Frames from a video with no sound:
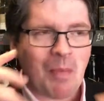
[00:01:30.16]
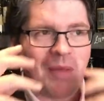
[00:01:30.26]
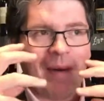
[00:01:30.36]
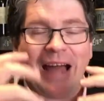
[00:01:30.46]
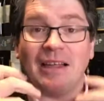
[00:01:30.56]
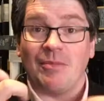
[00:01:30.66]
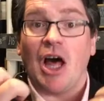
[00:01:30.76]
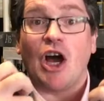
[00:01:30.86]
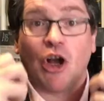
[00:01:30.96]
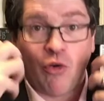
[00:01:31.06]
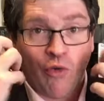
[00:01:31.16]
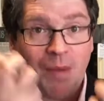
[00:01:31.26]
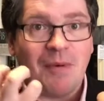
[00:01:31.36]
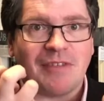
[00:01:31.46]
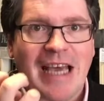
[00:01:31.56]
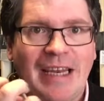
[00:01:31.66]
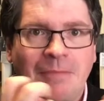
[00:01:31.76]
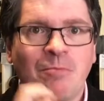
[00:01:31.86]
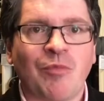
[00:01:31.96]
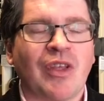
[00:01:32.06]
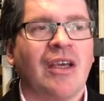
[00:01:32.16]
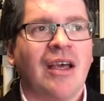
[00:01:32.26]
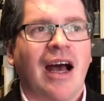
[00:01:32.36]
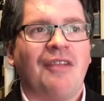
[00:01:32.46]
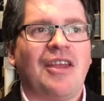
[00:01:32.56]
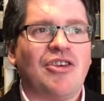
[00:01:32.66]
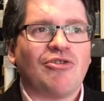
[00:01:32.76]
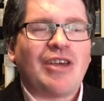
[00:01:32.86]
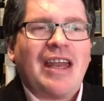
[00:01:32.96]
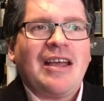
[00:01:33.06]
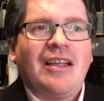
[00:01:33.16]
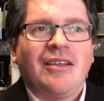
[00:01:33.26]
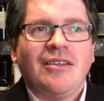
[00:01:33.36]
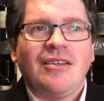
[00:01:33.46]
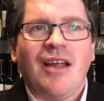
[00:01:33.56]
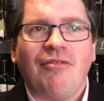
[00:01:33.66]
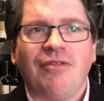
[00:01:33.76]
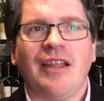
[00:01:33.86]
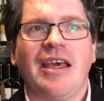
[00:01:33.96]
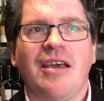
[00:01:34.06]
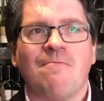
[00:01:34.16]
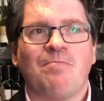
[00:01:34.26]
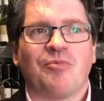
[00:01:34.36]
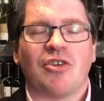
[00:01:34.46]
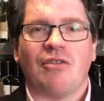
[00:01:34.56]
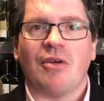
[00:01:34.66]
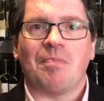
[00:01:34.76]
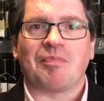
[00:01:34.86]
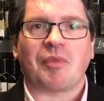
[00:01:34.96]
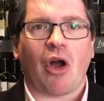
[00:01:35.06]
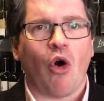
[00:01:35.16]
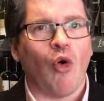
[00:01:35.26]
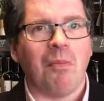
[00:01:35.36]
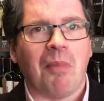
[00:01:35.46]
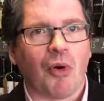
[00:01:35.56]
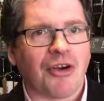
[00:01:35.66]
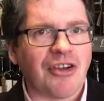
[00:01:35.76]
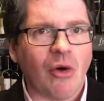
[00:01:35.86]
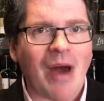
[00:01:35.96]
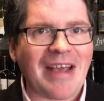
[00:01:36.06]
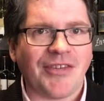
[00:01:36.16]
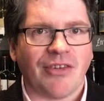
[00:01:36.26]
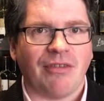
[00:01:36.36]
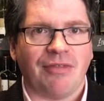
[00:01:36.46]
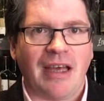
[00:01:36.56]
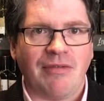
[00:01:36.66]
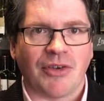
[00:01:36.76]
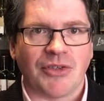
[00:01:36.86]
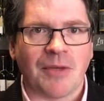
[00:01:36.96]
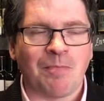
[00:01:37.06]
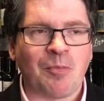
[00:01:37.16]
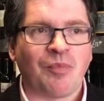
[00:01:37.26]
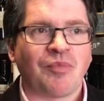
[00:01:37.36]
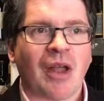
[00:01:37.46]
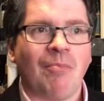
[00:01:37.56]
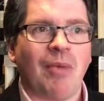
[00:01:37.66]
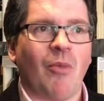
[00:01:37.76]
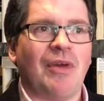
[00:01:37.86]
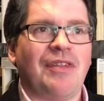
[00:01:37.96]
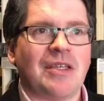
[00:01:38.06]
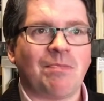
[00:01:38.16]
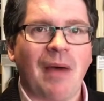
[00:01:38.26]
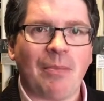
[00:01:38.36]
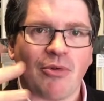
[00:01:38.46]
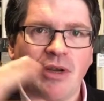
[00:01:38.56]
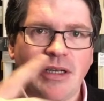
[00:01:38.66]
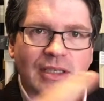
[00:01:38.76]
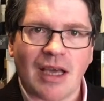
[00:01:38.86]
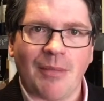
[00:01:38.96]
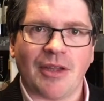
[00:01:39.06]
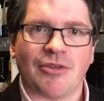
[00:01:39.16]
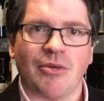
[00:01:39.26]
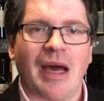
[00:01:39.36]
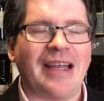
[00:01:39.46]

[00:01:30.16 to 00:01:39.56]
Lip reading: The palate, a grip of tannin, and then you're getting lovely sort of old Bordeaux-esque flavors, but with this pepperiness coming through.